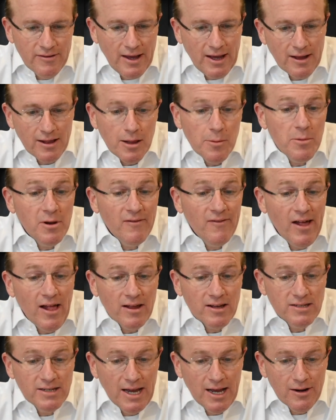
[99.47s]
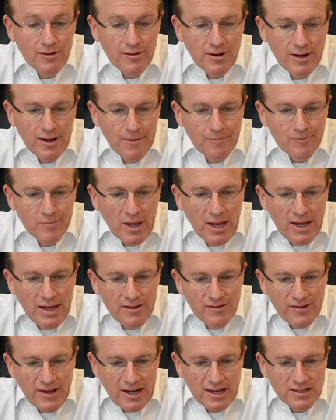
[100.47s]
St. Clement of Alexandria,
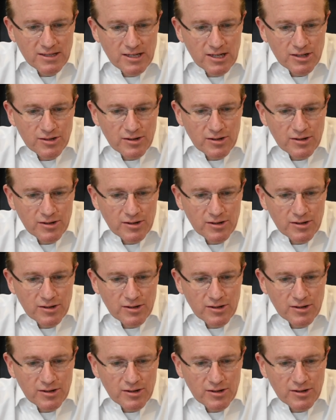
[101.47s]
second